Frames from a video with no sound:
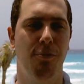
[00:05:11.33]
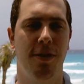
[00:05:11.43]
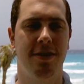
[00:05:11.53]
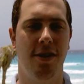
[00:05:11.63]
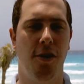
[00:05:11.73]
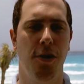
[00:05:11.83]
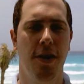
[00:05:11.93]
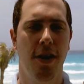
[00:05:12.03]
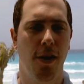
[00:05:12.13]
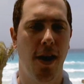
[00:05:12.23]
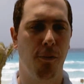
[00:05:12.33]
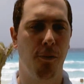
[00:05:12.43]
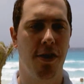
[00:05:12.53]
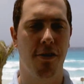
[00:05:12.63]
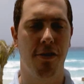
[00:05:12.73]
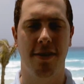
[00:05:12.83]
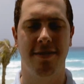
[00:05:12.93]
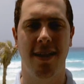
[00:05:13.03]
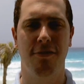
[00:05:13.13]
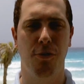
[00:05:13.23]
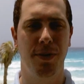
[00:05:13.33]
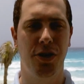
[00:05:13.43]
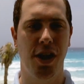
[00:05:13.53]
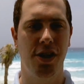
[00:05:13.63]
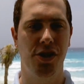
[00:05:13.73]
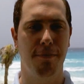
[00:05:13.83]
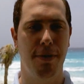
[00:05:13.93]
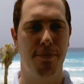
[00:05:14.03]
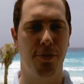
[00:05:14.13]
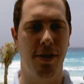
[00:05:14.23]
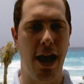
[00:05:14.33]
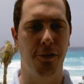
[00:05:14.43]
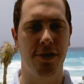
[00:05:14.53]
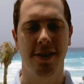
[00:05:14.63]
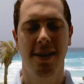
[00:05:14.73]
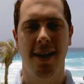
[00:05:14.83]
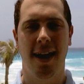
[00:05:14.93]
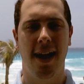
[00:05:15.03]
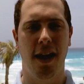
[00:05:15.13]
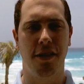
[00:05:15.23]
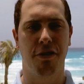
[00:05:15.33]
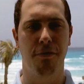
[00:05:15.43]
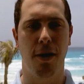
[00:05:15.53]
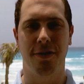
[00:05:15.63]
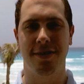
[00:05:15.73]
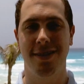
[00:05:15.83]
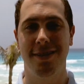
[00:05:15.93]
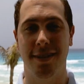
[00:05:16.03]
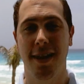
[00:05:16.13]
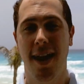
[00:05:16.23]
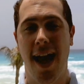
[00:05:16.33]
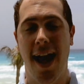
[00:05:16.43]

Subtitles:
He wants to know whether the Saints will be changing people out throughout the season.